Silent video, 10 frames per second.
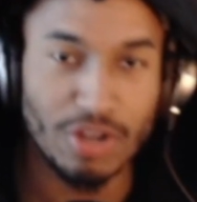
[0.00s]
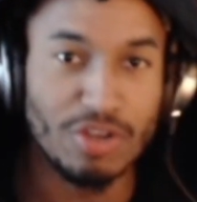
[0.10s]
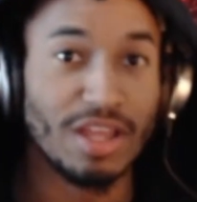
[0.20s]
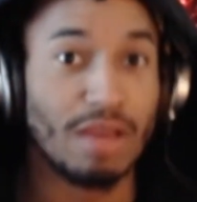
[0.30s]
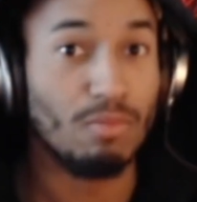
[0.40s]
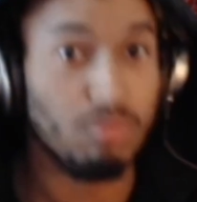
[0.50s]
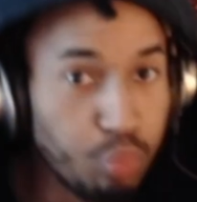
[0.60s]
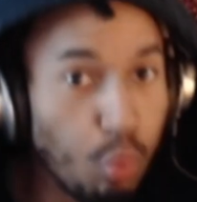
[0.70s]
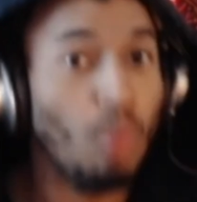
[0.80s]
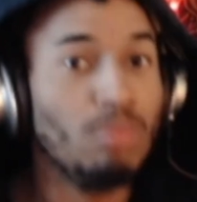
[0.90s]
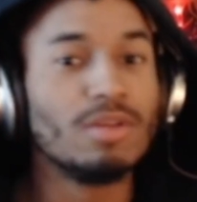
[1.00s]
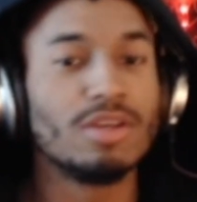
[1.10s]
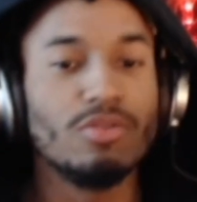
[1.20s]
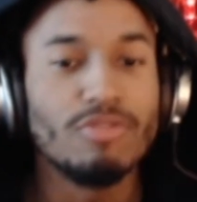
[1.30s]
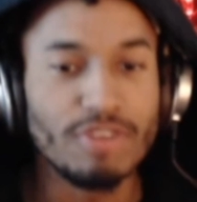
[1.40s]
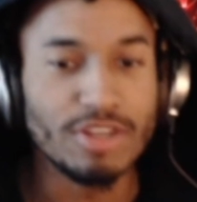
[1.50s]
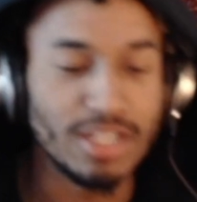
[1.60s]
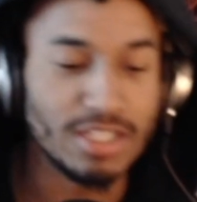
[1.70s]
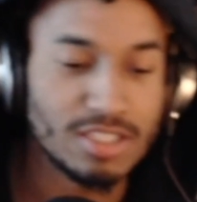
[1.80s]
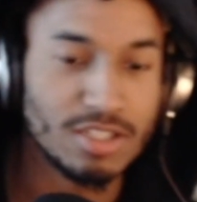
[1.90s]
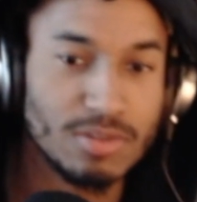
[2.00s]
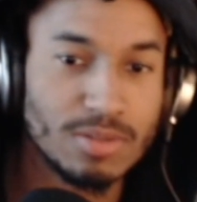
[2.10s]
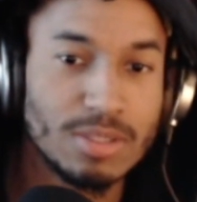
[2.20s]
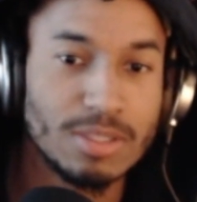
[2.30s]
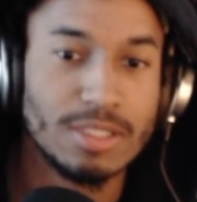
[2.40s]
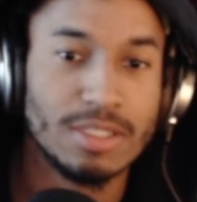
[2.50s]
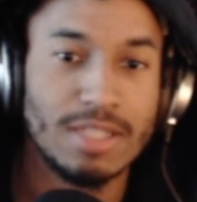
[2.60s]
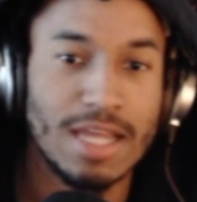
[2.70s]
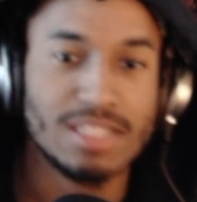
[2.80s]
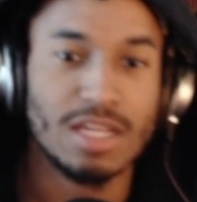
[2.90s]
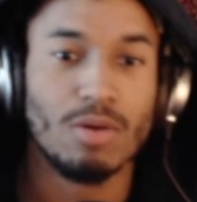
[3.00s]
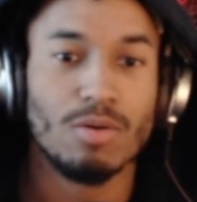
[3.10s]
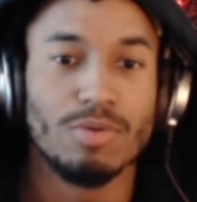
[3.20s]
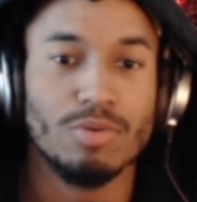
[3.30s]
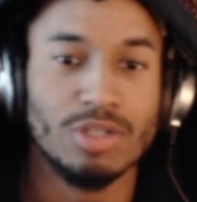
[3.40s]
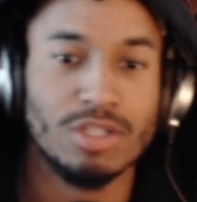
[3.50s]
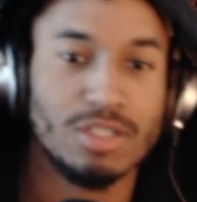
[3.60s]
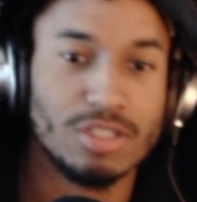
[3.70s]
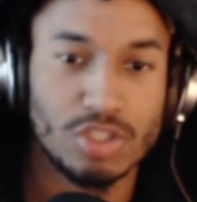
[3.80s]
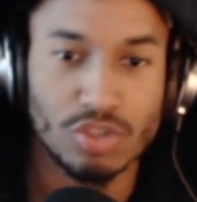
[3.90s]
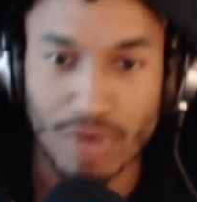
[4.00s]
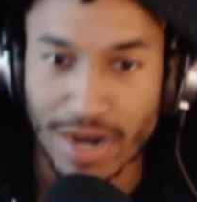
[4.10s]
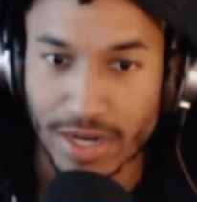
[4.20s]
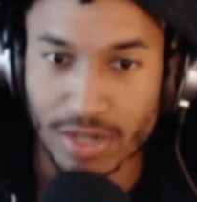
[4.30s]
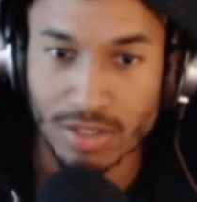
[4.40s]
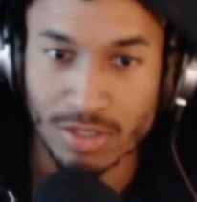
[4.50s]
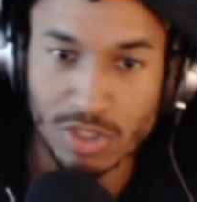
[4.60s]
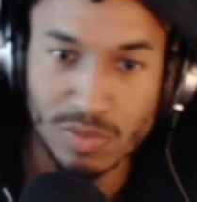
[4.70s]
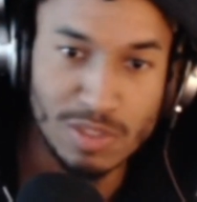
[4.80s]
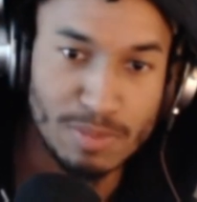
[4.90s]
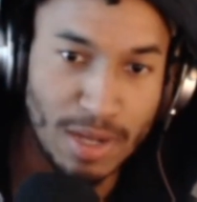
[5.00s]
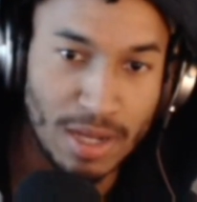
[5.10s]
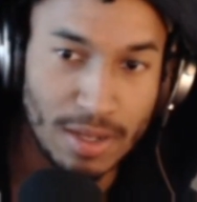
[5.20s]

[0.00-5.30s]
can like whoop, well, you feel it. So that's not what we want. It's just right here in the sweet spot.